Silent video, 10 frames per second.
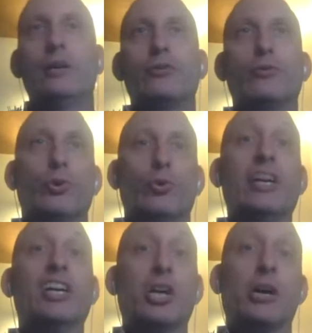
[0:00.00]
through
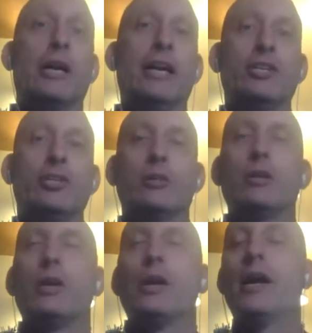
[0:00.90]
reincarnation.
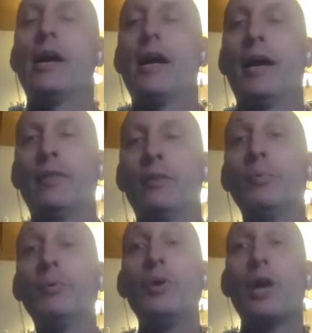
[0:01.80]
And the
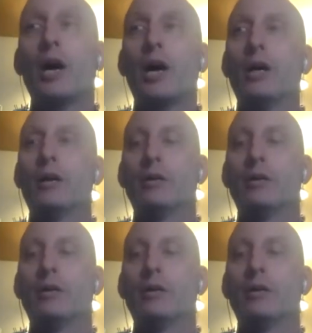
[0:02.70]
Buddha